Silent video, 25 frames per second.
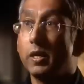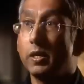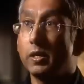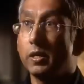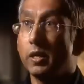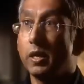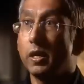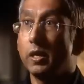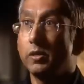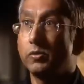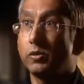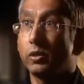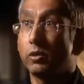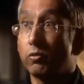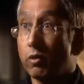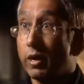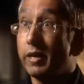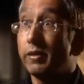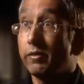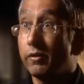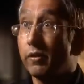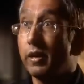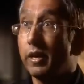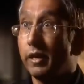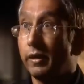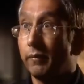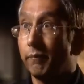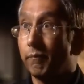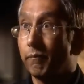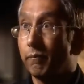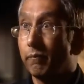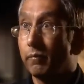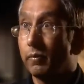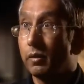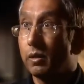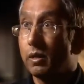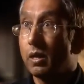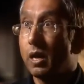is a great thing.
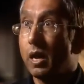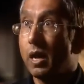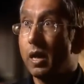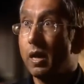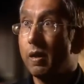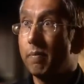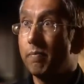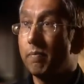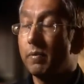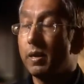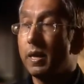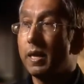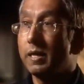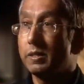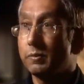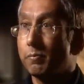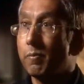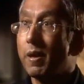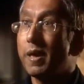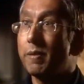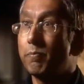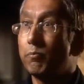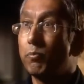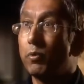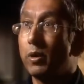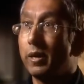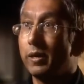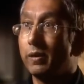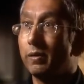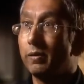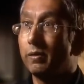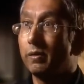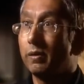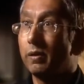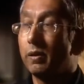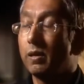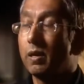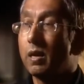It's made Britain
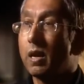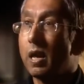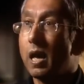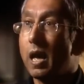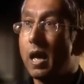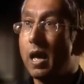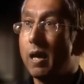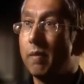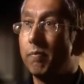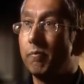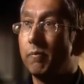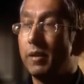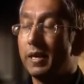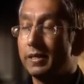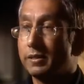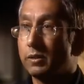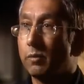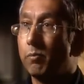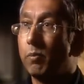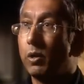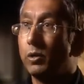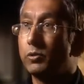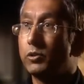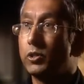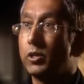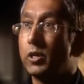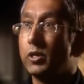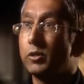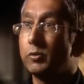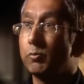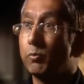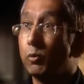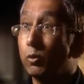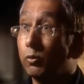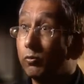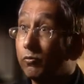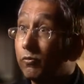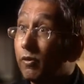less homogenous,
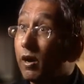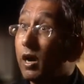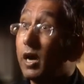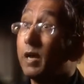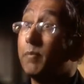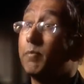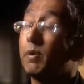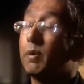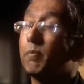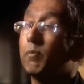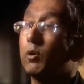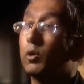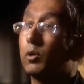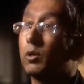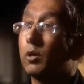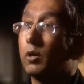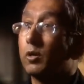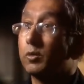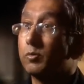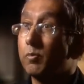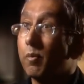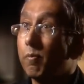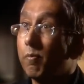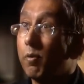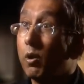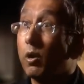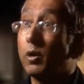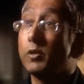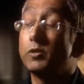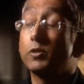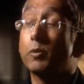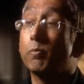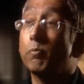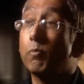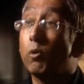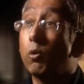more vibrant, more cosmopolitan, more